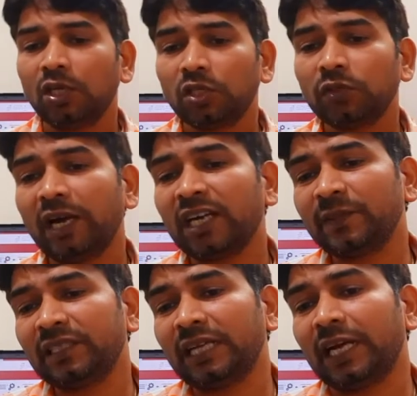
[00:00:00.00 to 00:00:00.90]

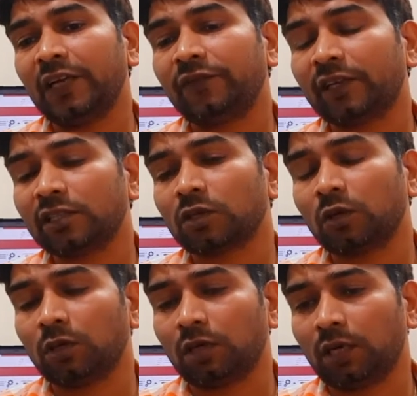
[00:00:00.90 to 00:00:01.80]
the
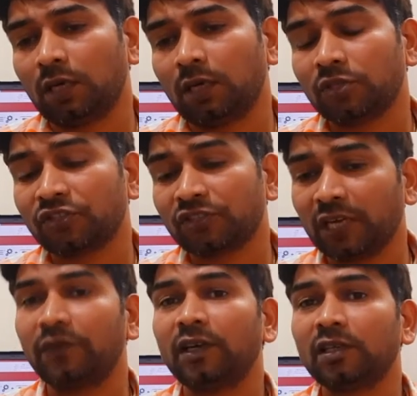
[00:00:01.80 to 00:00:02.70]
alfresco
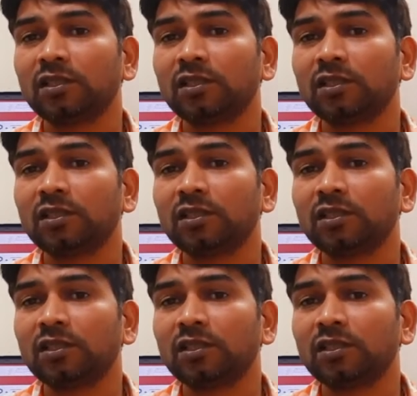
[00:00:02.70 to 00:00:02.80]
server.